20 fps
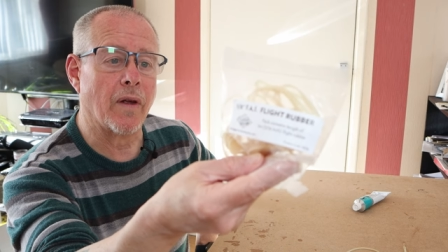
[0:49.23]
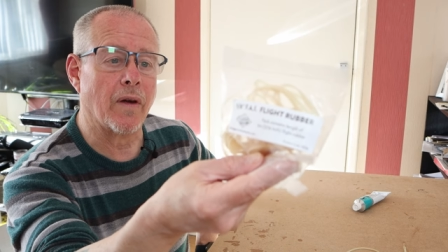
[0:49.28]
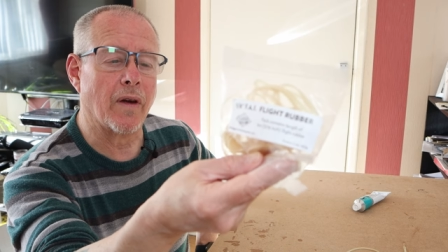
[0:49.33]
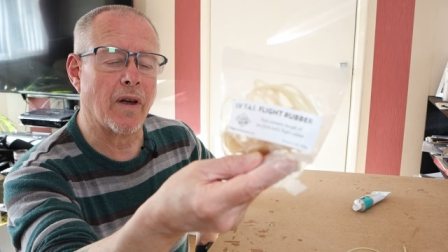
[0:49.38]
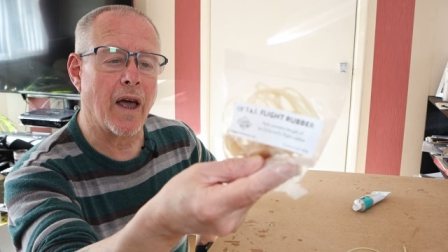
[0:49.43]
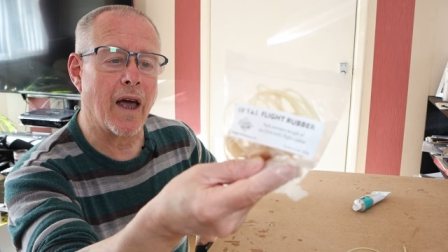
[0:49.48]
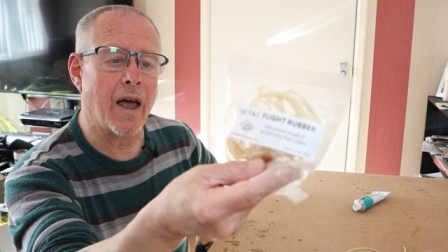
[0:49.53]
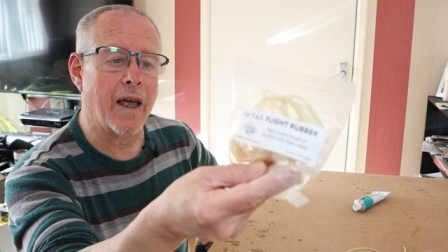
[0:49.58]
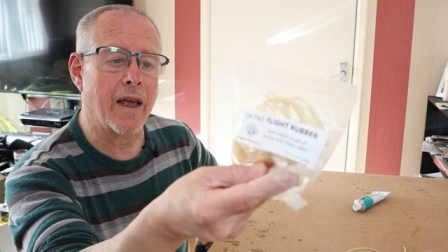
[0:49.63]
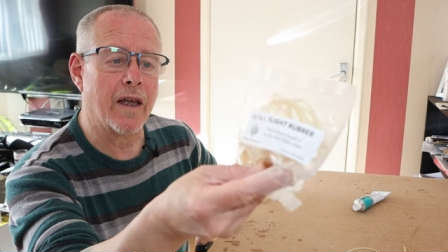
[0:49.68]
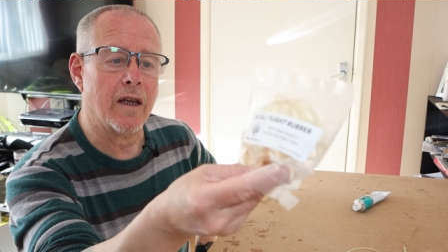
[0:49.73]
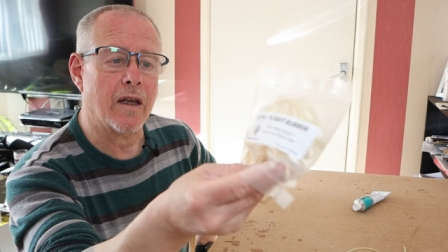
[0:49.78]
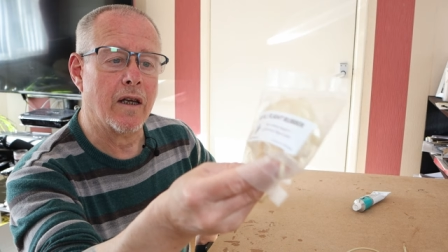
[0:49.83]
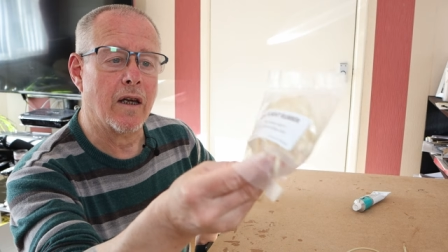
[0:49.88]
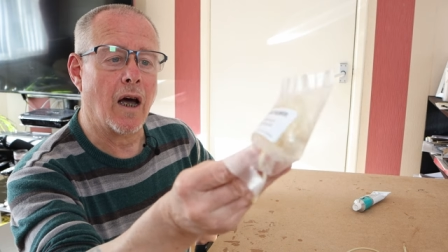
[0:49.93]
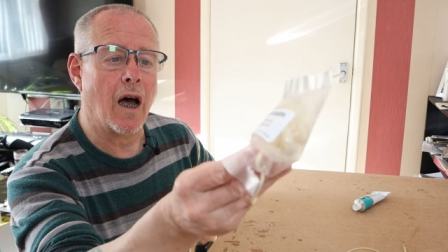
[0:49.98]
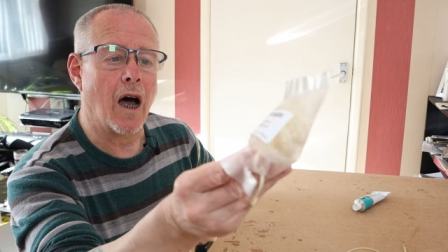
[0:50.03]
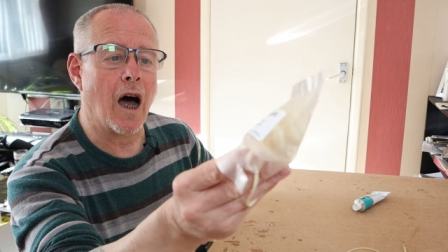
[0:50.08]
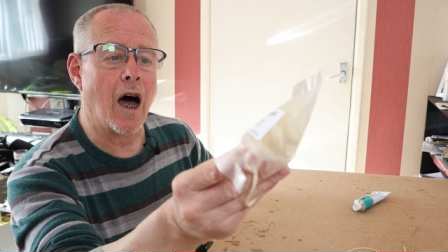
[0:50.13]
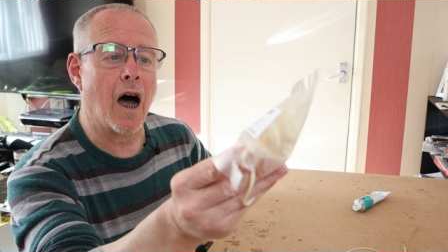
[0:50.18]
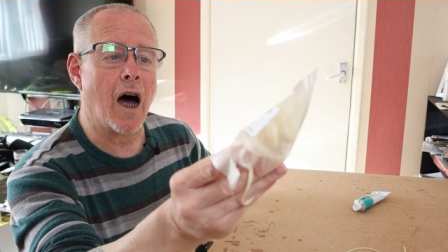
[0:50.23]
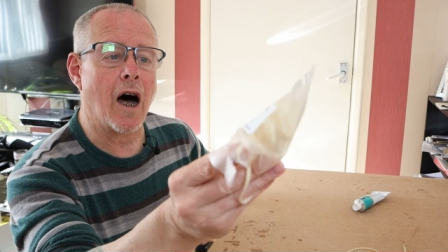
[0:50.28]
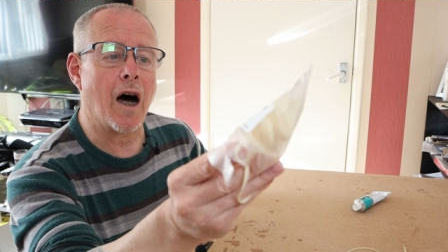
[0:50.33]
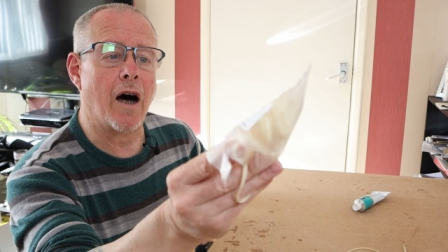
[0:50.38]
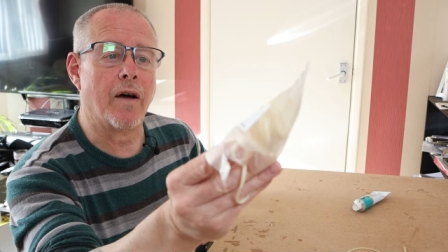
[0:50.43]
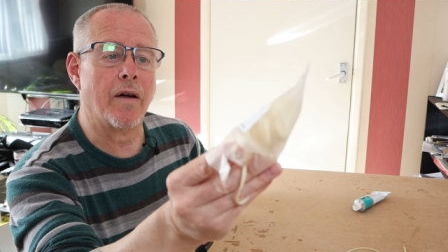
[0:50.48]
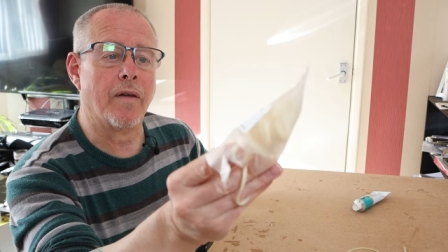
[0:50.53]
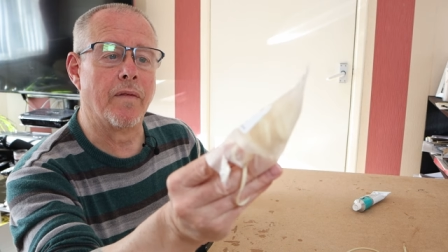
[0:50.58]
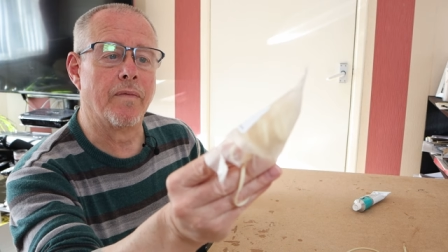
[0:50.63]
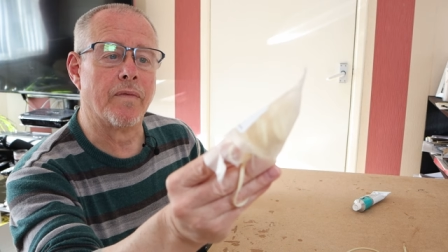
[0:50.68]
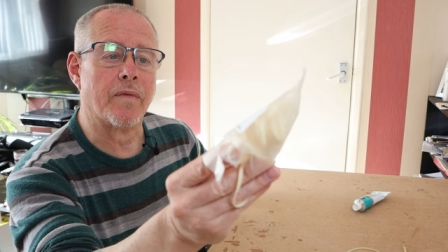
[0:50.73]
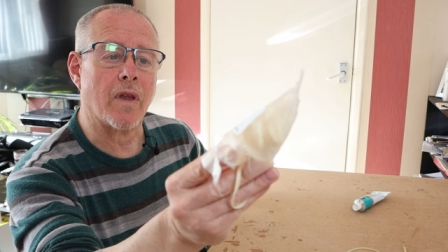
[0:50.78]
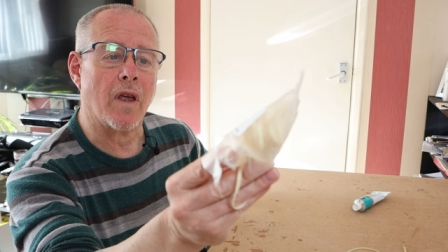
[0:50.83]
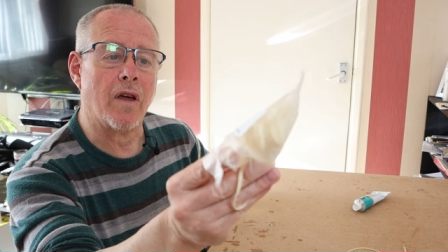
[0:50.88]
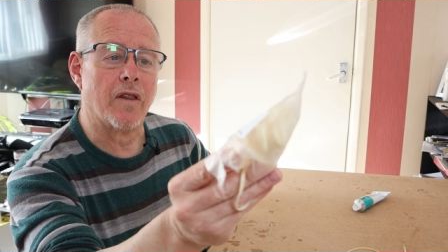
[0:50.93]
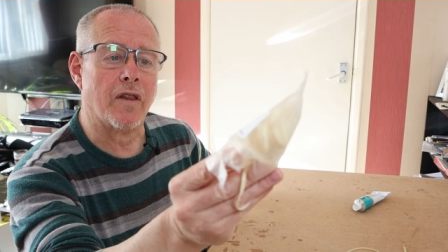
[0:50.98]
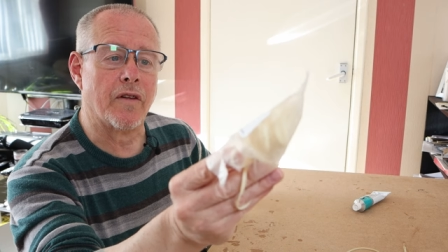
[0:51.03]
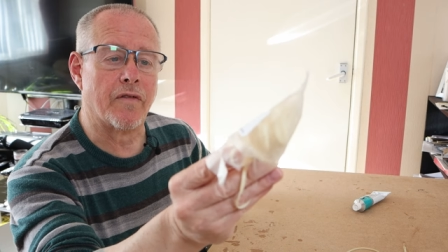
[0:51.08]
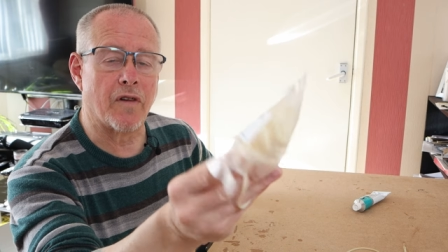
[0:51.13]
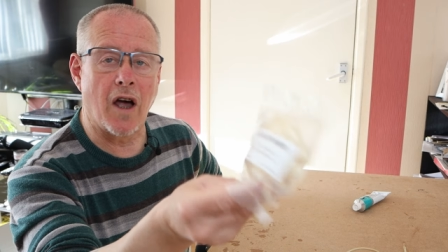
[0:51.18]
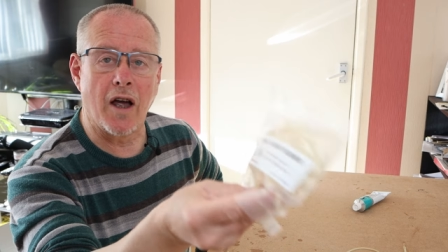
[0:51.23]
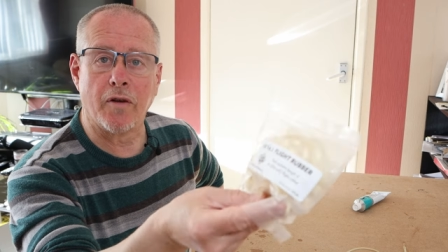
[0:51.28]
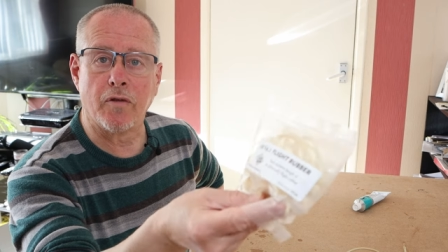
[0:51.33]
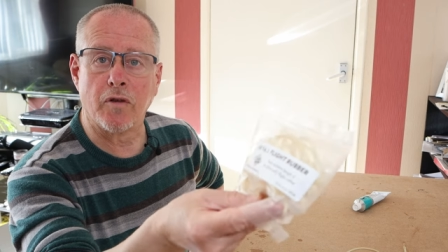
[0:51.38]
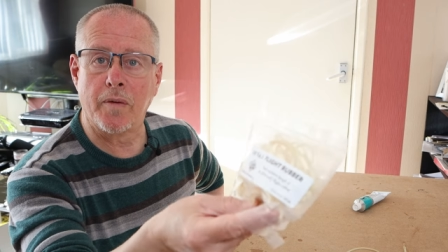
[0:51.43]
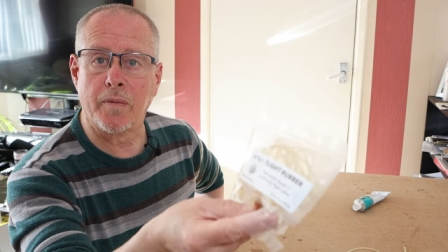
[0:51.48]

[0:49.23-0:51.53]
Okay, uh, the flight